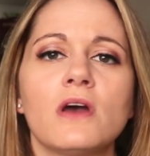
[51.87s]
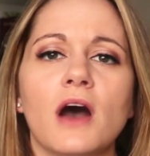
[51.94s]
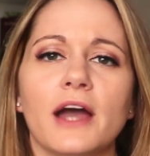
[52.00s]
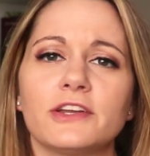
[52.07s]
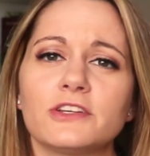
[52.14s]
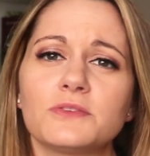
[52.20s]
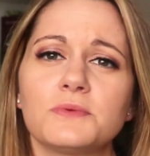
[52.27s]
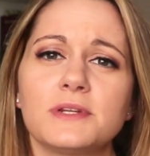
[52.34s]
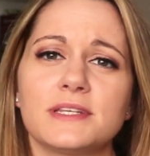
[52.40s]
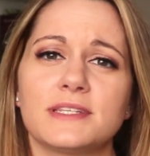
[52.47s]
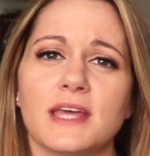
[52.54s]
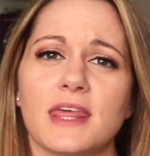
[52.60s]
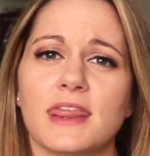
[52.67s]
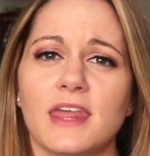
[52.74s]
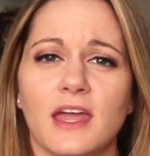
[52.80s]
I just want to
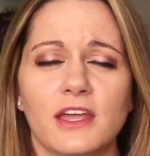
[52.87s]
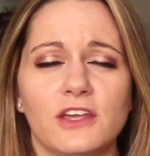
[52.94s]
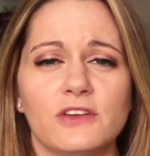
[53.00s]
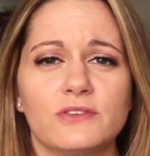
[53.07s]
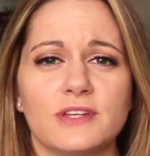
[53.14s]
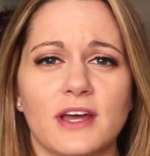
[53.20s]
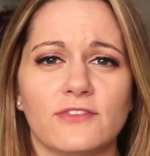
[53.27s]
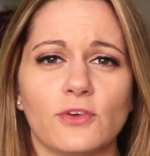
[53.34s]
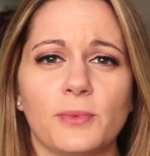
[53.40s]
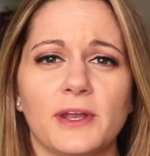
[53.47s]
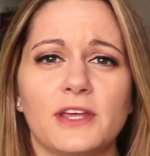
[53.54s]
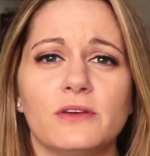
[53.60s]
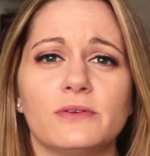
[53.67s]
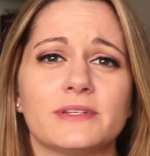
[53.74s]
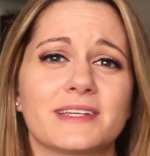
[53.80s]
say thank you to
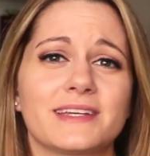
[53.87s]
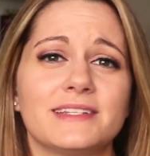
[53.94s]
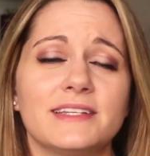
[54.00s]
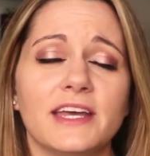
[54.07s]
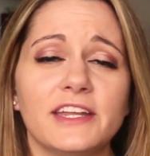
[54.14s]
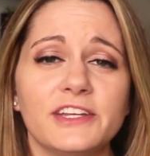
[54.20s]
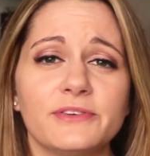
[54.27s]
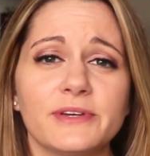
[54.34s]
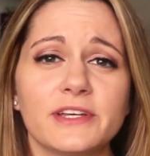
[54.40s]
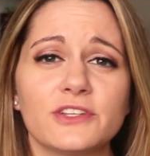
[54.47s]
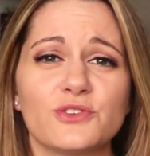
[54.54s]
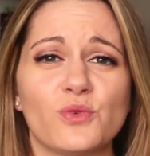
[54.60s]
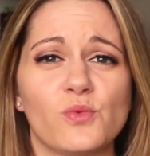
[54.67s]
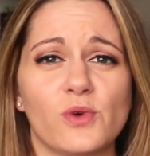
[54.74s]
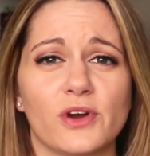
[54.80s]
everybody who is continuing
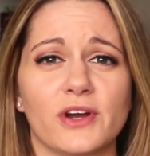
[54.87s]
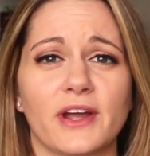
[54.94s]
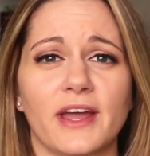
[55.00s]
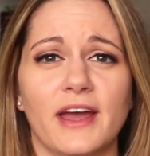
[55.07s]
to work